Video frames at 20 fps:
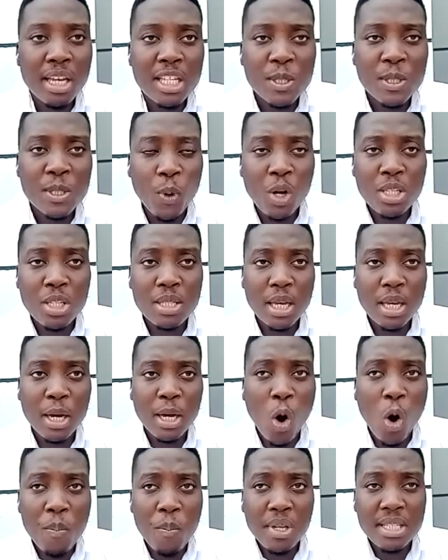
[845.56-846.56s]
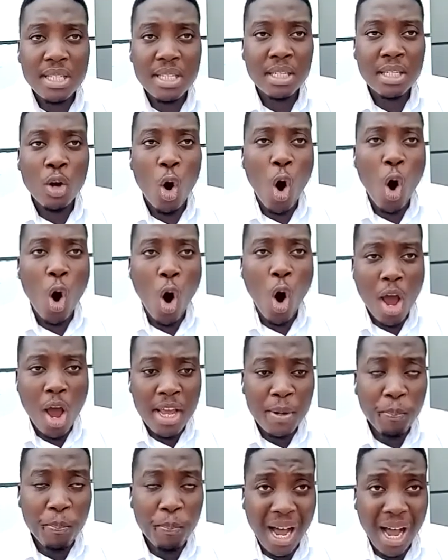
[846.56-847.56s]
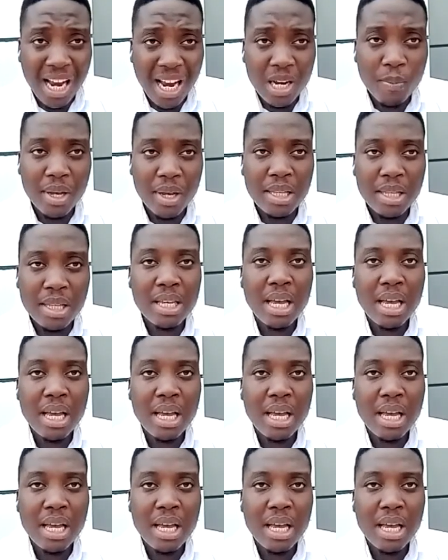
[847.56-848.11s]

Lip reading: sports committee in Parliament